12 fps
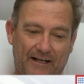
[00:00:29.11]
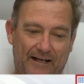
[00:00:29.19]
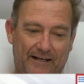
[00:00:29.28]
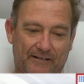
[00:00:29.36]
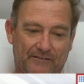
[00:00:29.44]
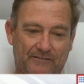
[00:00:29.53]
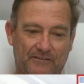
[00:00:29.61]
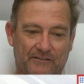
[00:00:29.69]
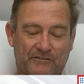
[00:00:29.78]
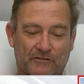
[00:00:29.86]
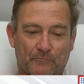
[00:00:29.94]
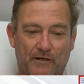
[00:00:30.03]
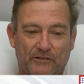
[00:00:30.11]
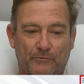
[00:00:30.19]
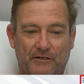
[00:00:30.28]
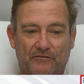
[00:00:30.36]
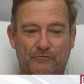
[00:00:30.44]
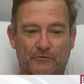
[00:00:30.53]
and I slid about
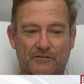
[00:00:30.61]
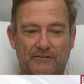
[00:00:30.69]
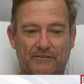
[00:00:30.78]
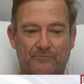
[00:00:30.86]
20 foot,